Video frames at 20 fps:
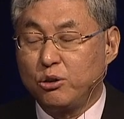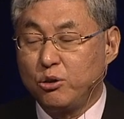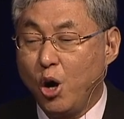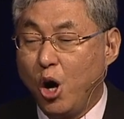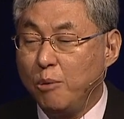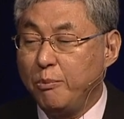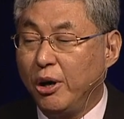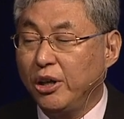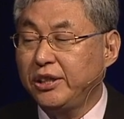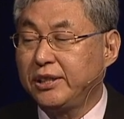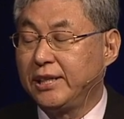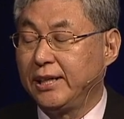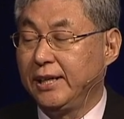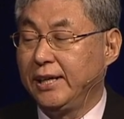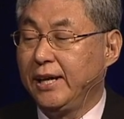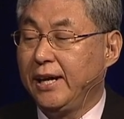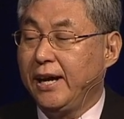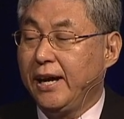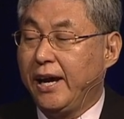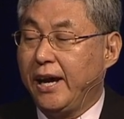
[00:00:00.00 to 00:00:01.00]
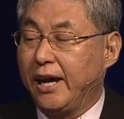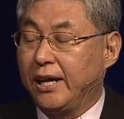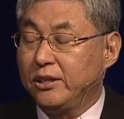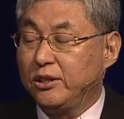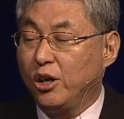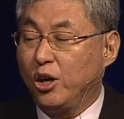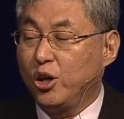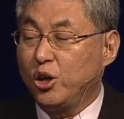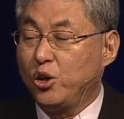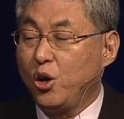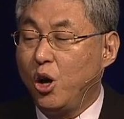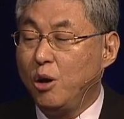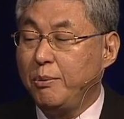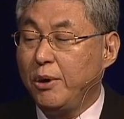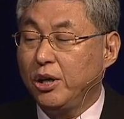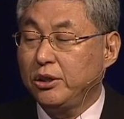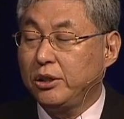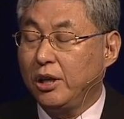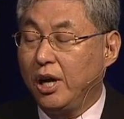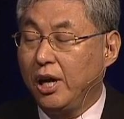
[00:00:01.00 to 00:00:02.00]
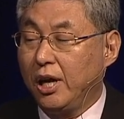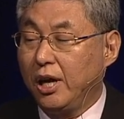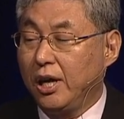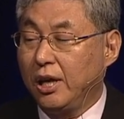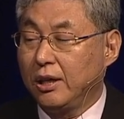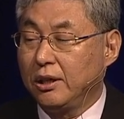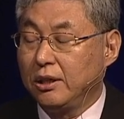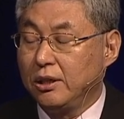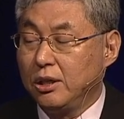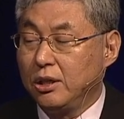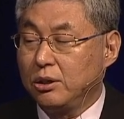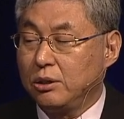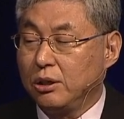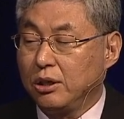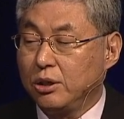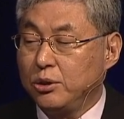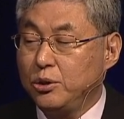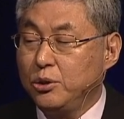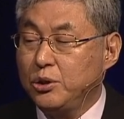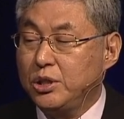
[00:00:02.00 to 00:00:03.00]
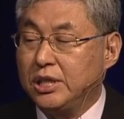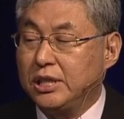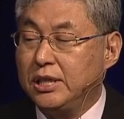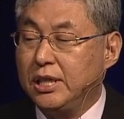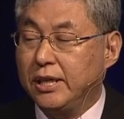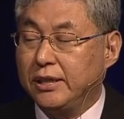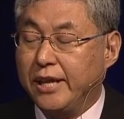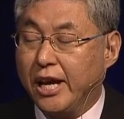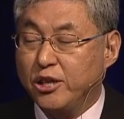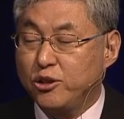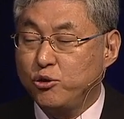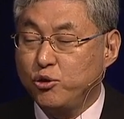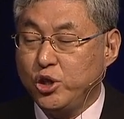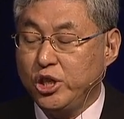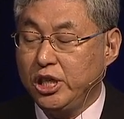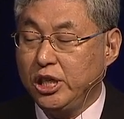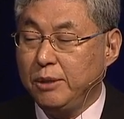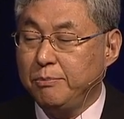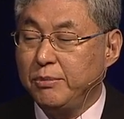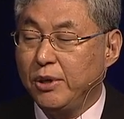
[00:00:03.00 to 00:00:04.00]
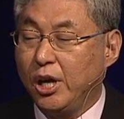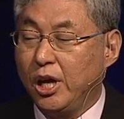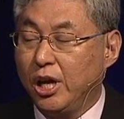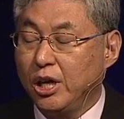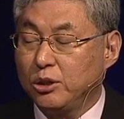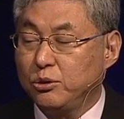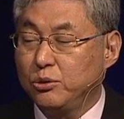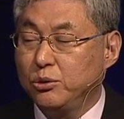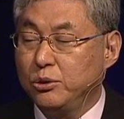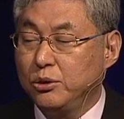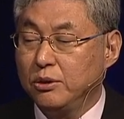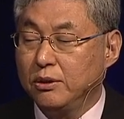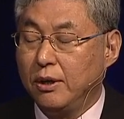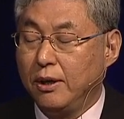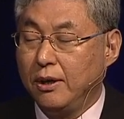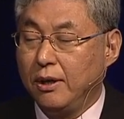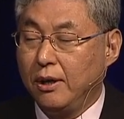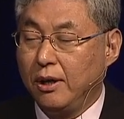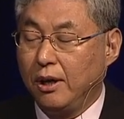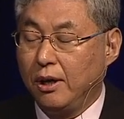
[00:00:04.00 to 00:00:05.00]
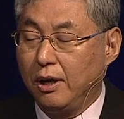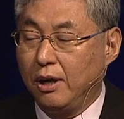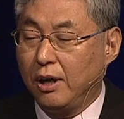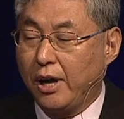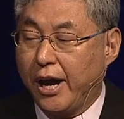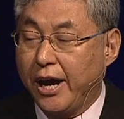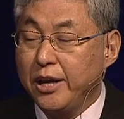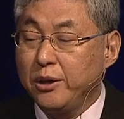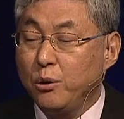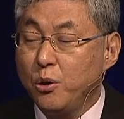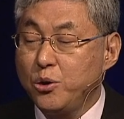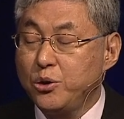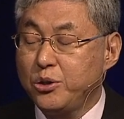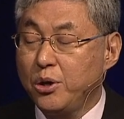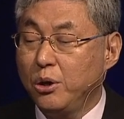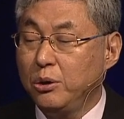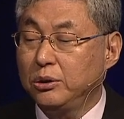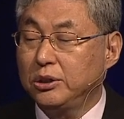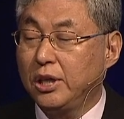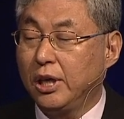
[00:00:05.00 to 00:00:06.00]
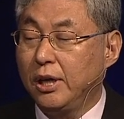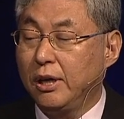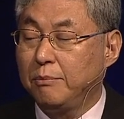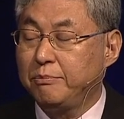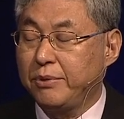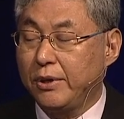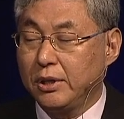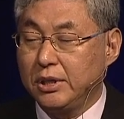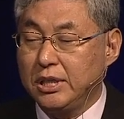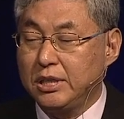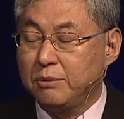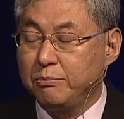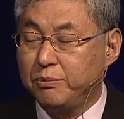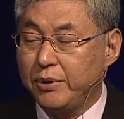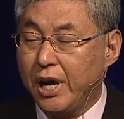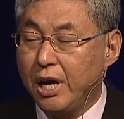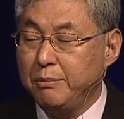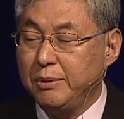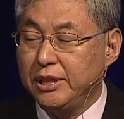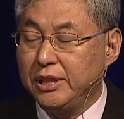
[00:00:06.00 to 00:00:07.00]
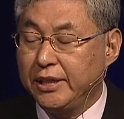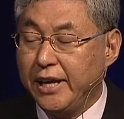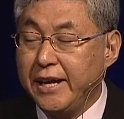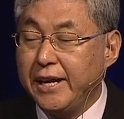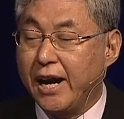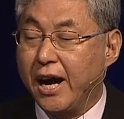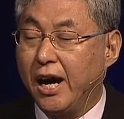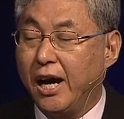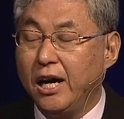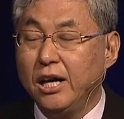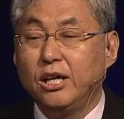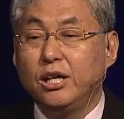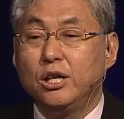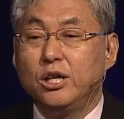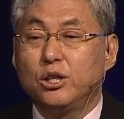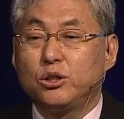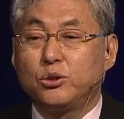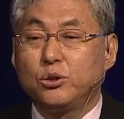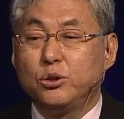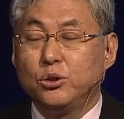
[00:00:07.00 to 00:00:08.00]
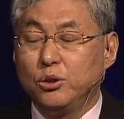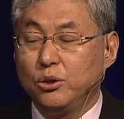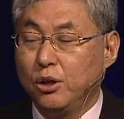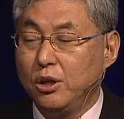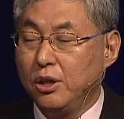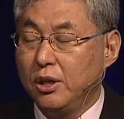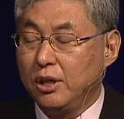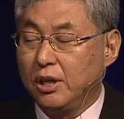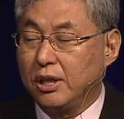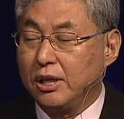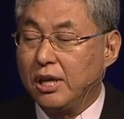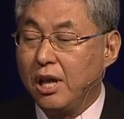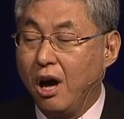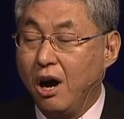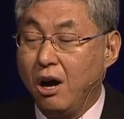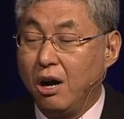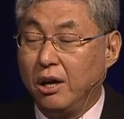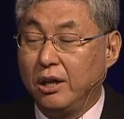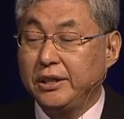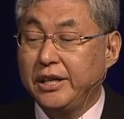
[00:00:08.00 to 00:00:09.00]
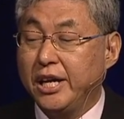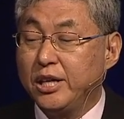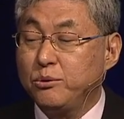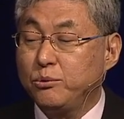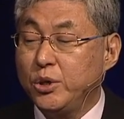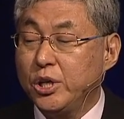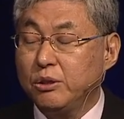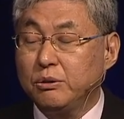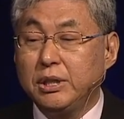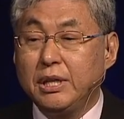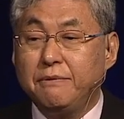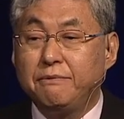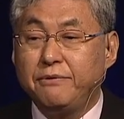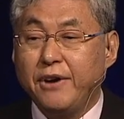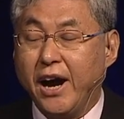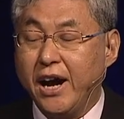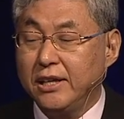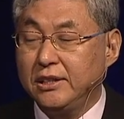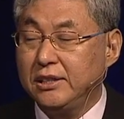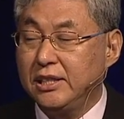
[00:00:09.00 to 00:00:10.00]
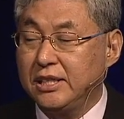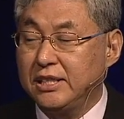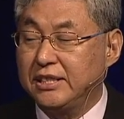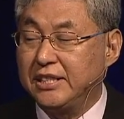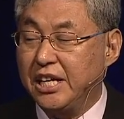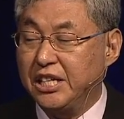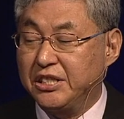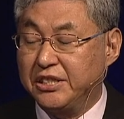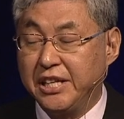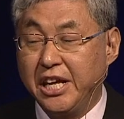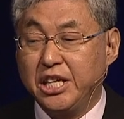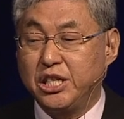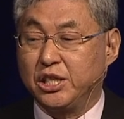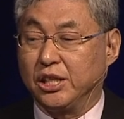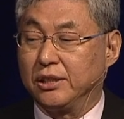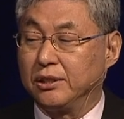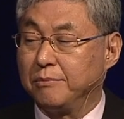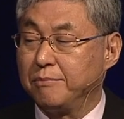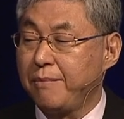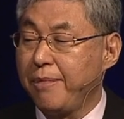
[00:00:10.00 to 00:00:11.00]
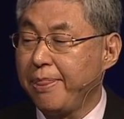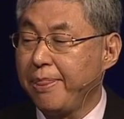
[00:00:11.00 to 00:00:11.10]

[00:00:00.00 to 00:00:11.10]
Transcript: robot, and the robot uses that chip to and also its private data to learn and quickly find its destination.